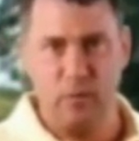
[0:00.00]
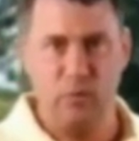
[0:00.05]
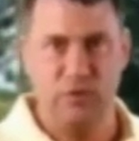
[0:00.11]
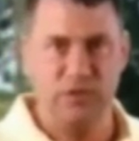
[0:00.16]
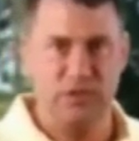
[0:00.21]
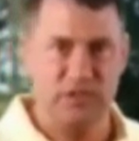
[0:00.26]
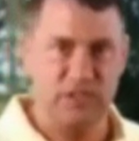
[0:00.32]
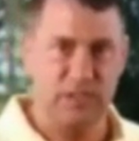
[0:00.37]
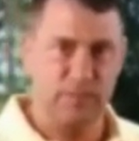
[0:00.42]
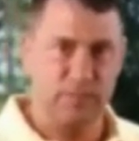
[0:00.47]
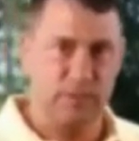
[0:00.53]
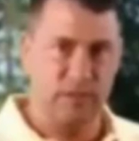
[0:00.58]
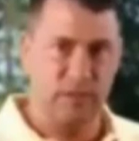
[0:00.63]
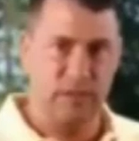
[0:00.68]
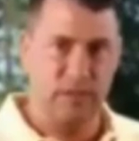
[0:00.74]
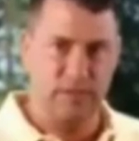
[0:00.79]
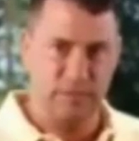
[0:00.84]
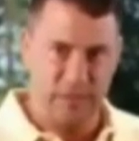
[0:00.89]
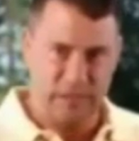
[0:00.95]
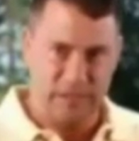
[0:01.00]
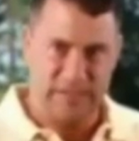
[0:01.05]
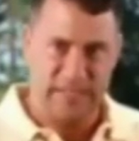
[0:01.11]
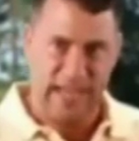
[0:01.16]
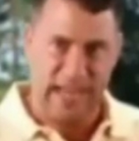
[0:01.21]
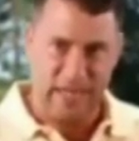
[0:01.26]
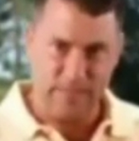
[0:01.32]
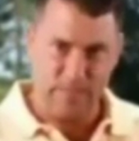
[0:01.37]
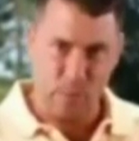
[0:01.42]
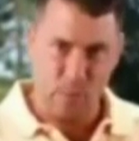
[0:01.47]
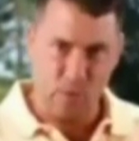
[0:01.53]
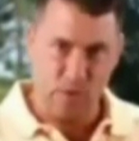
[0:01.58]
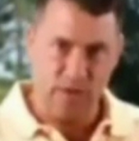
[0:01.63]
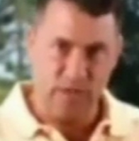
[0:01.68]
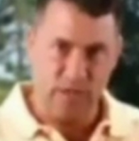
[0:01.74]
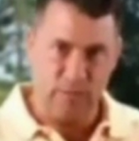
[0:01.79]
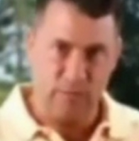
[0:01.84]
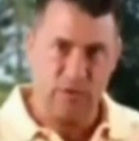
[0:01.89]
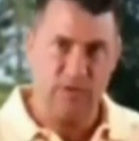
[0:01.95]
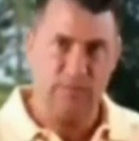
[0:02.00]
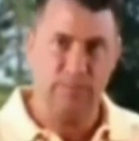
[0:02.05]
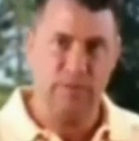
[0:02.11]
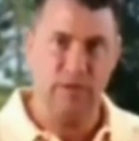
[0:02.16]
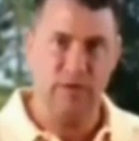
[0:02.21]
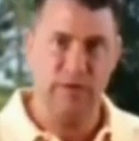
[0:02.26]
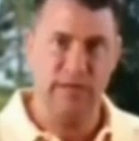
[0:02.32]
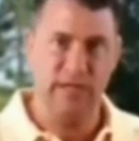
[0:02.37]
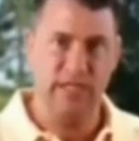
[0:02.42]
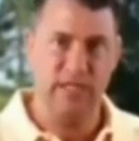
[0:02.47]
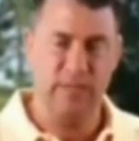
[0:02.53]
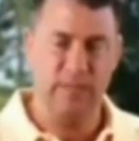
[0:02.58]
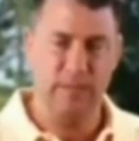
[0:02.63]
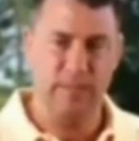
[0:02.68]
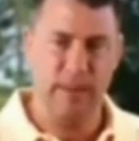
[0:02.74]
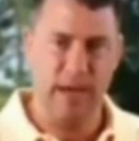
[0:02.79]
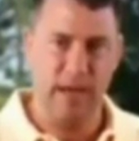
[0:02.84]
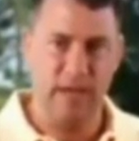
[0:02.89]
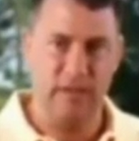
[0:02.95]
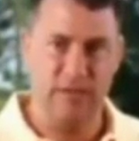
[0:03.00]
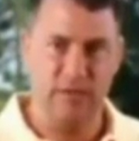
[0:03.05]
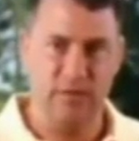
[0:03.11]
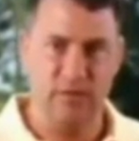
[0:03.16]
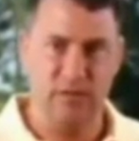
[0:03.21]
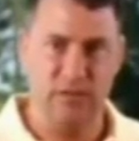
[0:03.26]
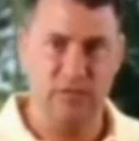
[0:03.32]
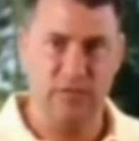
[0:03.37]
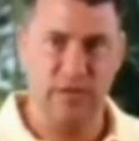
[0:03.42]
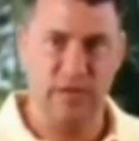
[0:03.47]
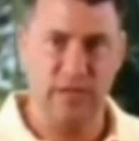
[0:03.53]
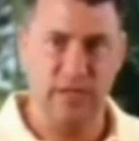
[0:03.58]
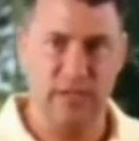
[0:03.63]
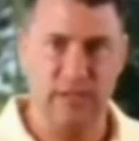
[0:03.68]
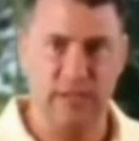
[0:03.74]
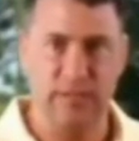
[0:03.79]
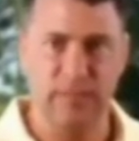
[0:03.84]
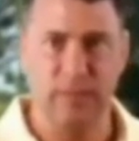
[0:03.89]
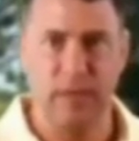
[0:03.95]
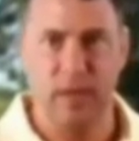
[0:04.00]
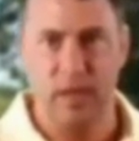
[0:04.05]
which is simply the exact point at which a putter head can be balanced on its face.